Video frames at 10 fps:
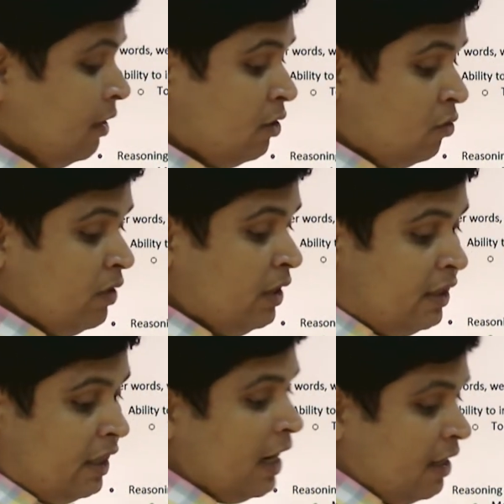to
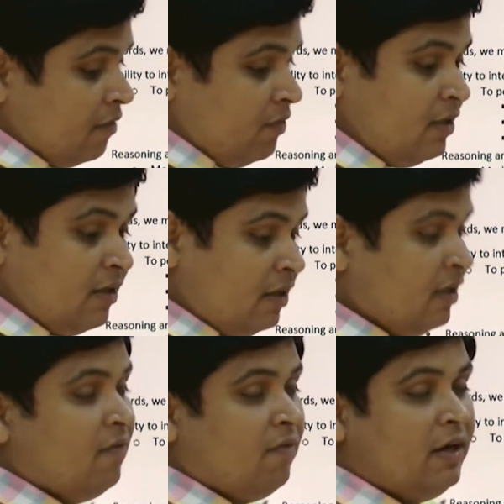interact with
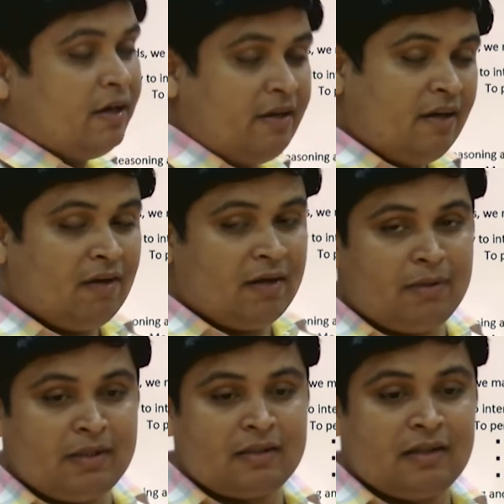real world. Real world
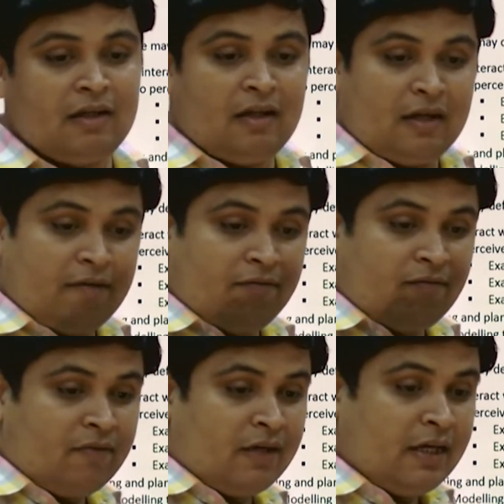means
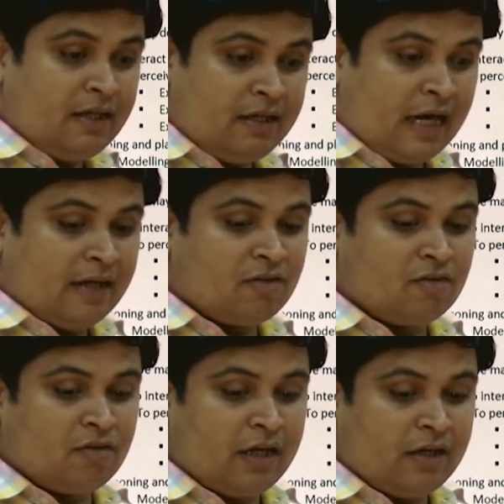in that
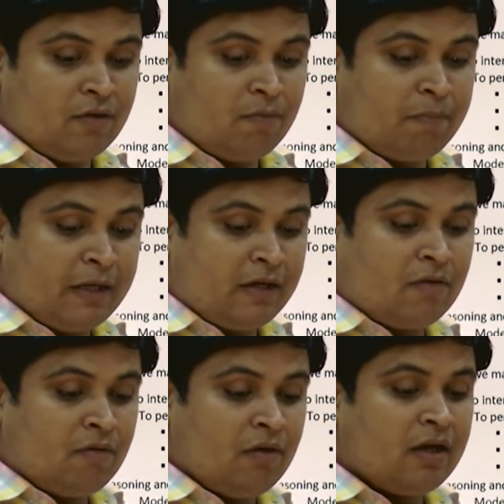scenario,
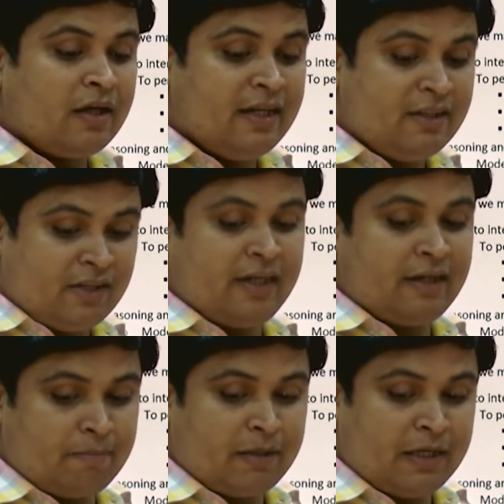particular
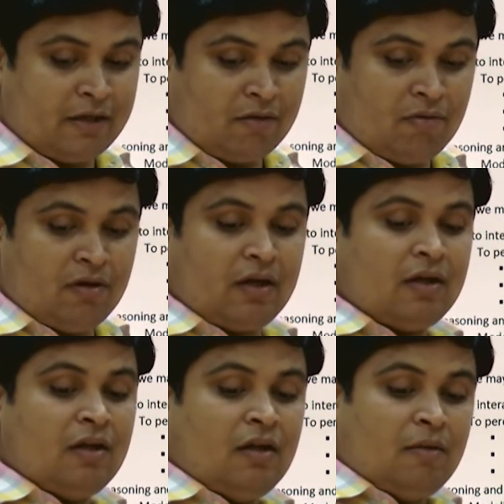agent, particular
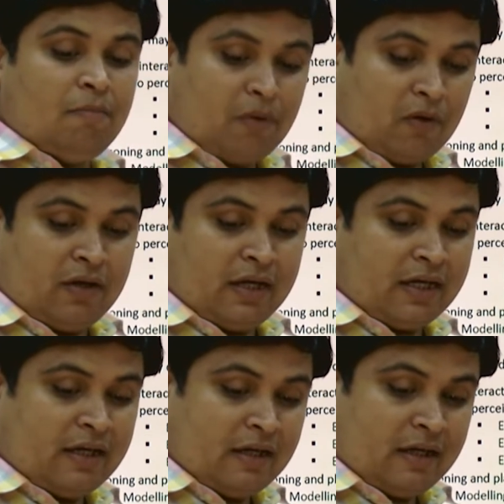
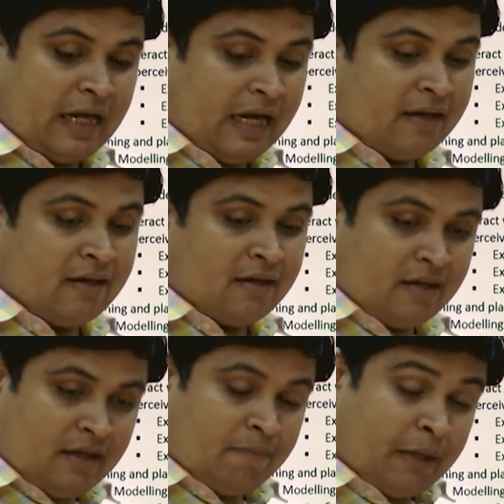product act
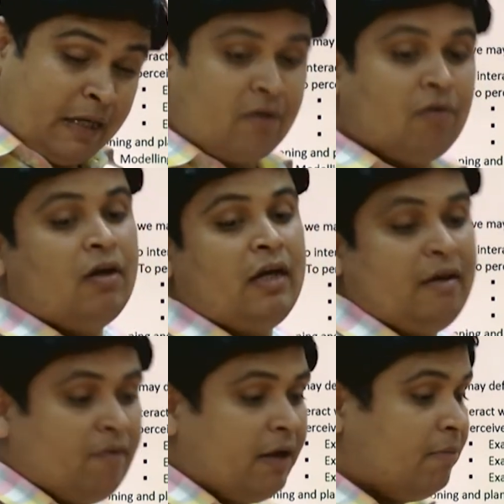in particular
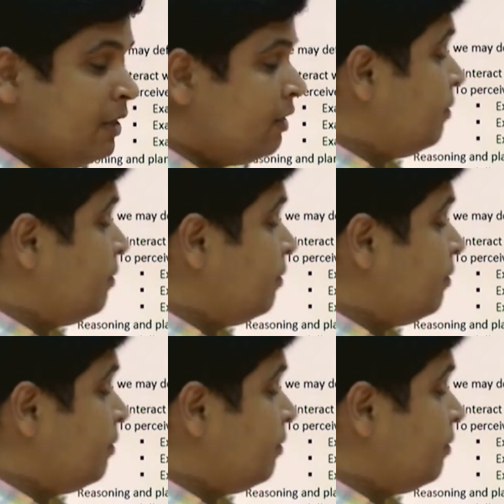environment.